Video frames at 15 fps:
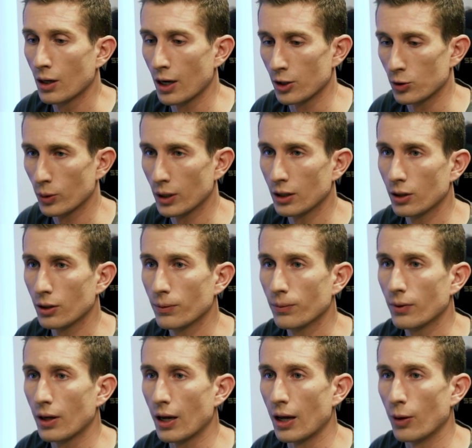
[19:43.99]
Arduino,
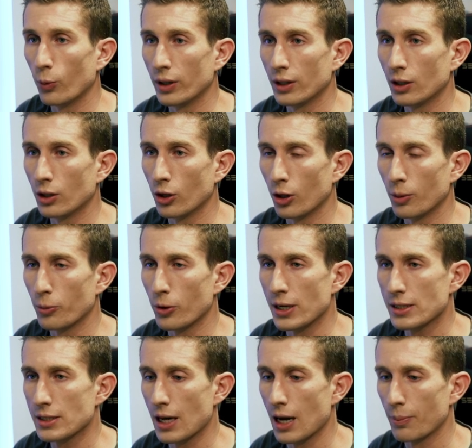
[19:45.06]
and we can go
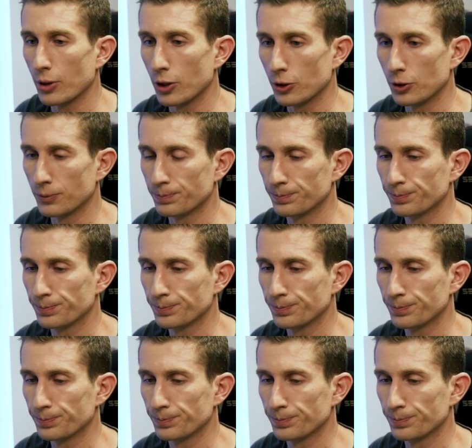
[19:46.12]
press upload.